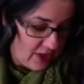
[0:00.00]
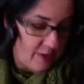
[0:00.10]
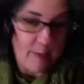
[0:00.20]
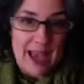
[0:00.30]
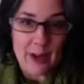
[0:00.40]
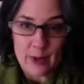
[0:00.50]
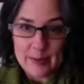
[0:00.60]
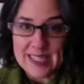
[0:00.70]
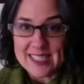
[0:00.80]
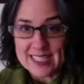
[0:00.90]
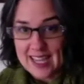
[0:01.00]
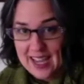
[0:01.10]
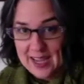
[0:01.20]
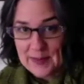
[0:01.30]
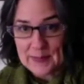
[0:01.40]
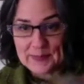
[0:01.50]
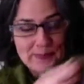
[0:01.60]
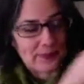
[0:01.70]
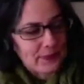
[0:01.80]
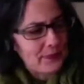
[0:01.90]
the back ribbing today,
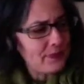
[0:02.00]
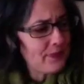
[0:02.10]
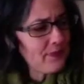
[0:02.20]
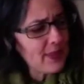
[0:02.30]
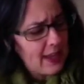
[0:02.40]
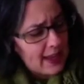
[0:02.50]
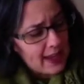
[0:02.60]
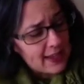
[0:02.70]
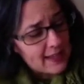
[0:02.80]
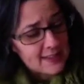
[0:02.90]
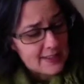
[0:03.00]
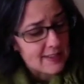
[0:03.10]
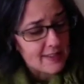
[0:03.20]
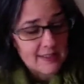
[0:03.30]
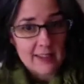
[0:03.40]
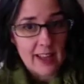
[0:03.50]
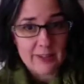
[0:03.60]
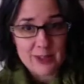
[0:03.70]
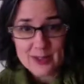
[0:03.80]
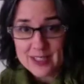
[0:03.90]
and I'll
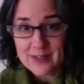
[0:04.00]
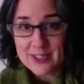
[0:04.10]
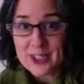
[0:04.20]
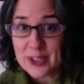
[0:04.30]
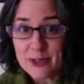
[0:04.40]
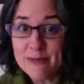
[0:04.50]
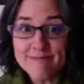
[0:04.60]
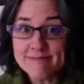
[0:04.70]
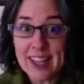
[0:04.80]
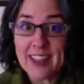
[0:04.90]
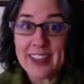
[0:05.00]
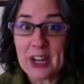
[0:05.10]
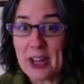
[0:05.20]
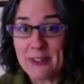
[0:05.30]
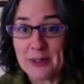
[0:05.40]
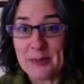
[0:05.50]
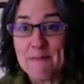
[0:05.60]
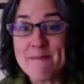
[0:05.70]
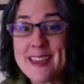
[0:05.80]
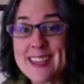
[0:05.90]
have 2 sleeves to do, and then I'll have an
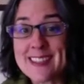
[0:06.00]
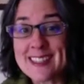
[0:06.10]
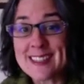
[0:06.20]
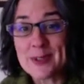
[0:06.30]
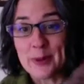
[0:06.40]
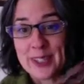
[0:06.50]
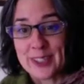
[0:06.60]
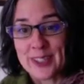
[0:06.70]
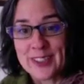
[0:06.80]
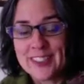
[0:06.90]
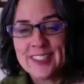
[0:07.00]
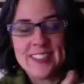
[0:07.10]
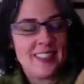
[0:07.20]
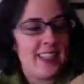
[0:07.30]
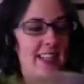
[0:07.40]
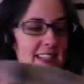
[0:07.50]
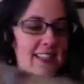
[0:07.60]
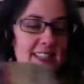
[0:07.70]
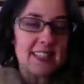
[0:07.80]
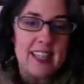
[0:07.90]
amazing sweater.
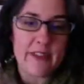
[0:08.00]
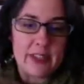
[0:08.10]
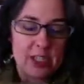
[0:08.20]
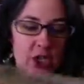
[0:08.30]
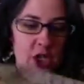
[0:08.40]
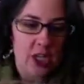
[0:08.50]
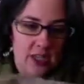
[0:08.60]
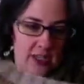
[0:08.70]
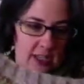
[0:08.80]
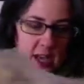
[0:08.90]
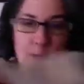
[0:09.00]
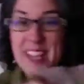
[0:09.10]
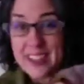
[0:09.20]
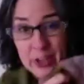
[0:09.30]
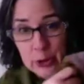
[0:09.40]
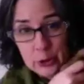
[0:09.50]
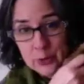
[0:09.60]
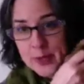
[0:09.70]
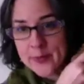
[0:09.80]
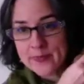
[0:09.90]
This is Lovage, like the
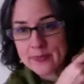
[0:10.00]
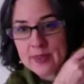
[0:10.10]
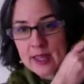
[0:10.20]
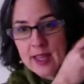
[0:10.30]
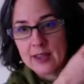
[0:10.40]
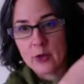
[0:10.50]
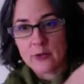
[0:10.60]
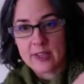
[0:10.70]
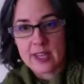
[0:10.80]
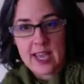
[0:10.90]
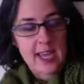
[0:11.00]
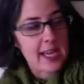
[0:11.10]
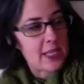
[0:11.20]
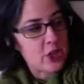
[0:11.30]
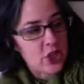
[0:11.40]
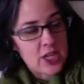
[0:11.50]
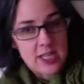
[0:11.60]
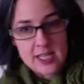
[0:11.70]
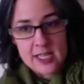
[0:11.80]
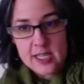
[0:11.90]
herb,
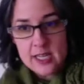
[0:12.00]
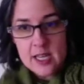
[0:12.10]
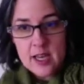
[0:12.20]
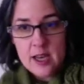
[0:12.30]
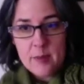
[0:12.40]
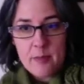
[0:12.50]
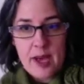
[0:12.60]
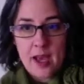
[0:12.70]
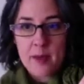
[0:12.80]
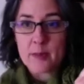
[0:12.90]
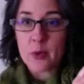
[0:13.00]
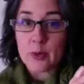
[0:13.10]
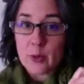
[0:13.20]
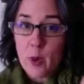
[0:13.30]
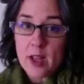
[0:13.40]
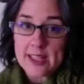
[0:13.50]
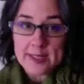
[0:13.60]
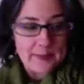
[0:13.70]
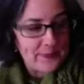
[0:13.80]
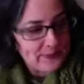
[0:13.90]
Lovage, by Marie Wallin.